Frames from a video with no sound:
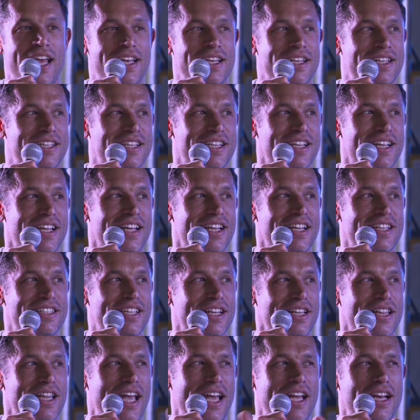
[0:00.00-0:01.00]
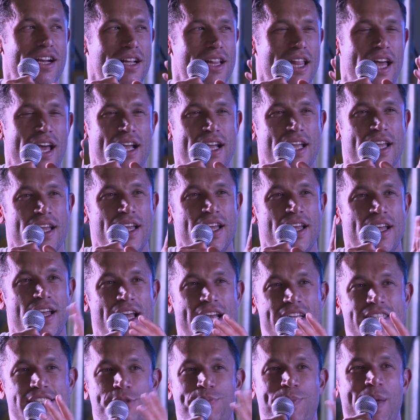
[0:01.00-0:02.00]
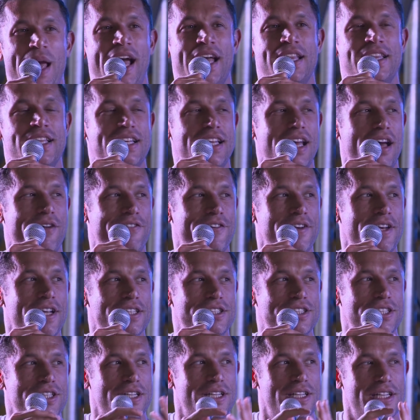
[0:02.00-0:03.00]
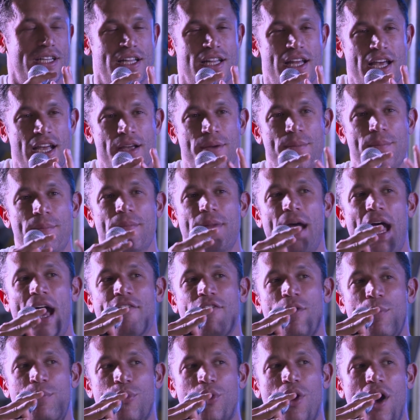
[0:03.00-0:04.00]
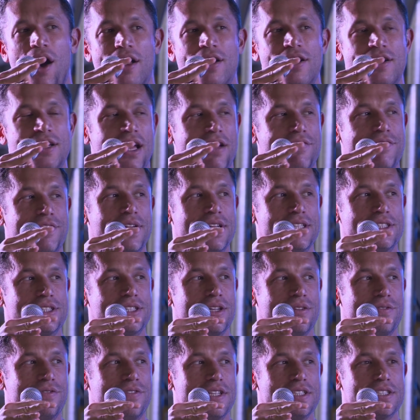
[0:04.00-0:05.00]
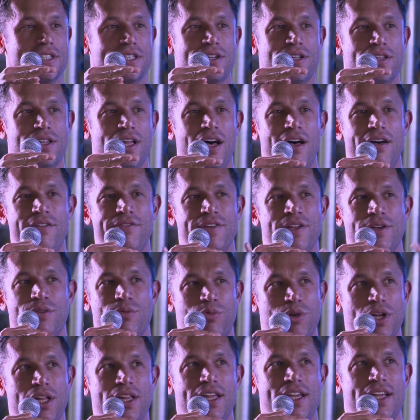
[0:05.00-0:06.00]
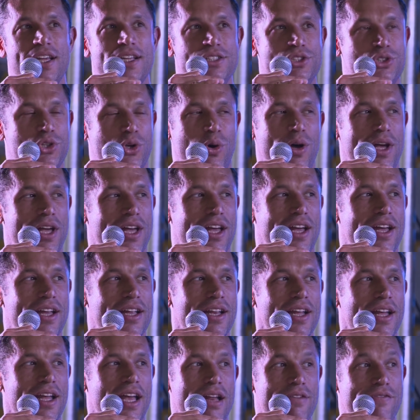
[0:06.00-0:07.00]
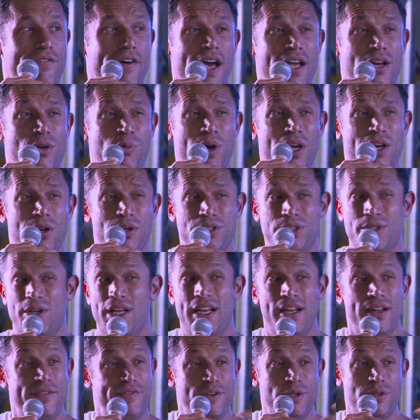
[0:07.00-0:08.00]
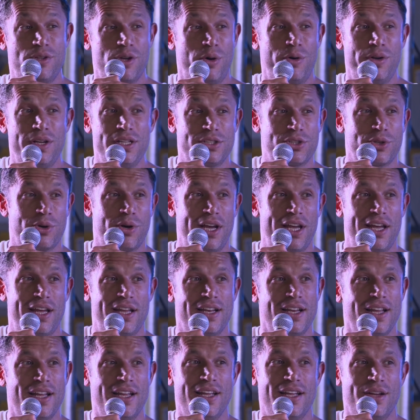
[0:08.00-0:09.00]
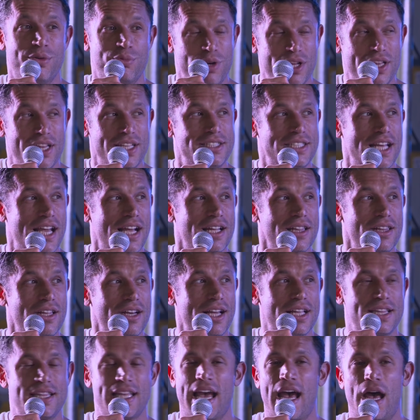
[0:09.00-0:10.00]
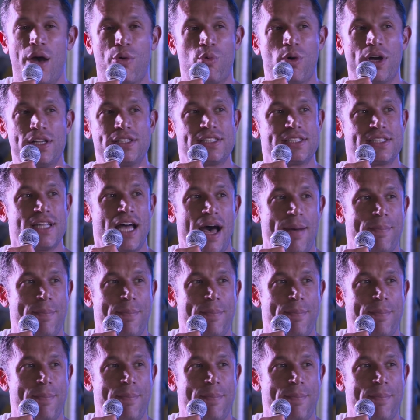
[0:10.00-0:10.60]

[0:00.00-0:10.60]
end till later. Like, expand the definition, like have a broader definition of physical love and really enjoy it and find a way to enjoy it. And if you don't enjoy it, really take a look at that. What's